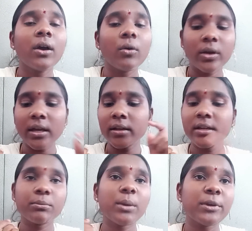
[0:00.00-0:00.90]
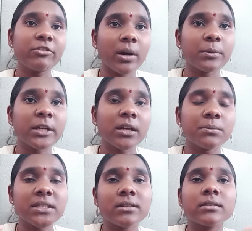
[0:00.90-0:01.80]
Okay, it may be grammatical
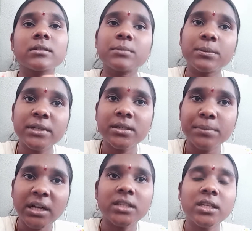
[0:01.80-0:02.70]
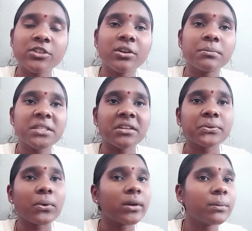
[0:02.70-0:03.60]
mistakes, it may be pronunciation mistakes,
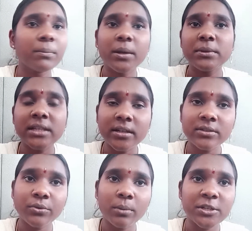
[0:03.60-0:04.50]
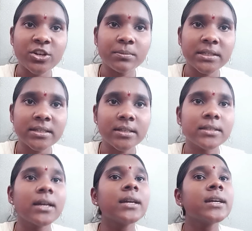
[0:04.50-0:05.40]
or it may be sentence formation mistakes,
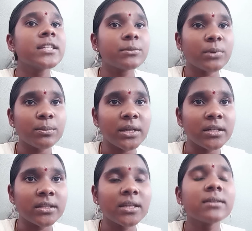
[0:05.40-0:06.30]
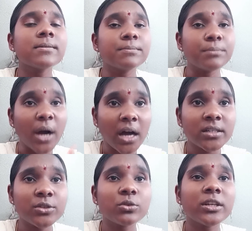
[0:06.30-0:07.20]
it may be anything.
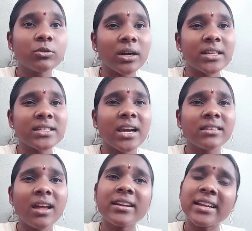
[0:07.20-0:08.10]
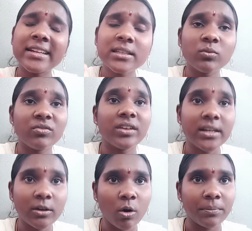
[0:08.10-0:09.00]
But you need to understand that it is
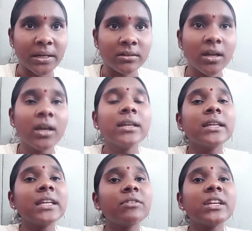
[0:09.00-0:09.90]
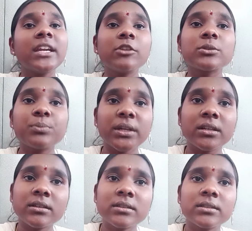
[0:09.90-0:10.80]
very common. Even native
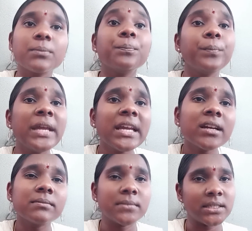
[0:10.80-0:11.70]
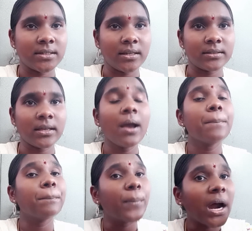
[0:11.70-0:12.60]
speakers make mistakes,
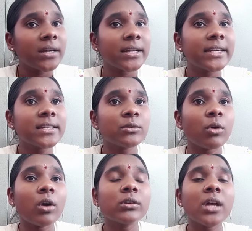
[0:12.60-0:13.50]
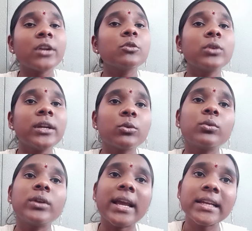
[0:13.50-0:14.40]
but it is not that you need to
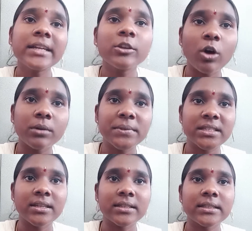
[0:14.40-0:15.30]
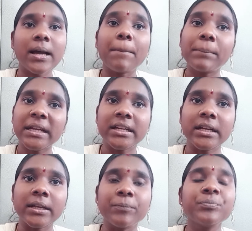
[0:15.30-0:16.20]
neglect your mistakes
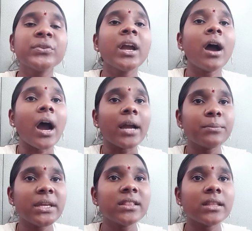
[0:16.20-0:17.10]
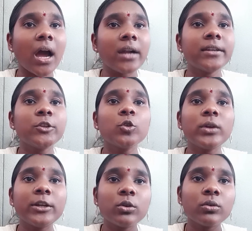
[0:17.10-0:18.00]
completely. I mean that you
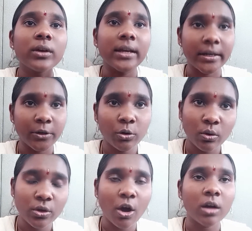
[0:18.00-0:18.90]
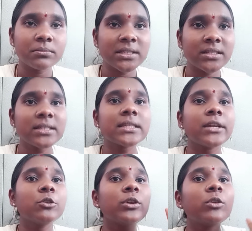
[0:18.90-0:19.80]
need to get to know your mistakes
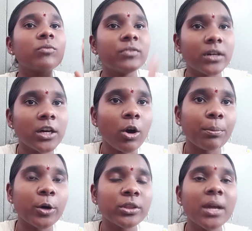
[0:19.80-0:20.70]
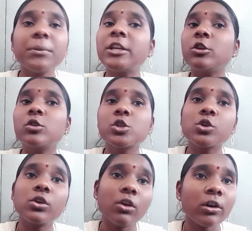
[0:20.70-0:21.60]
and you need to work upon them, and you
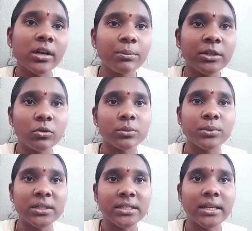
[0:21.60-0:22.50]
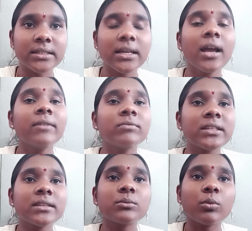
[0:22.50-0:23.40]
should not repeat those mistakes.
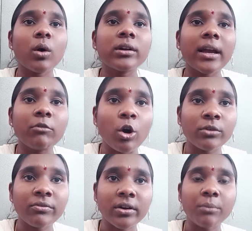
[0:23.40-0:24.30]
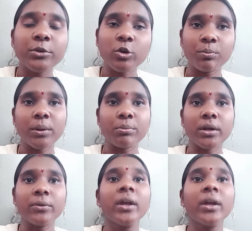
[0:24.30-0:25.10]
This is what I want from you people.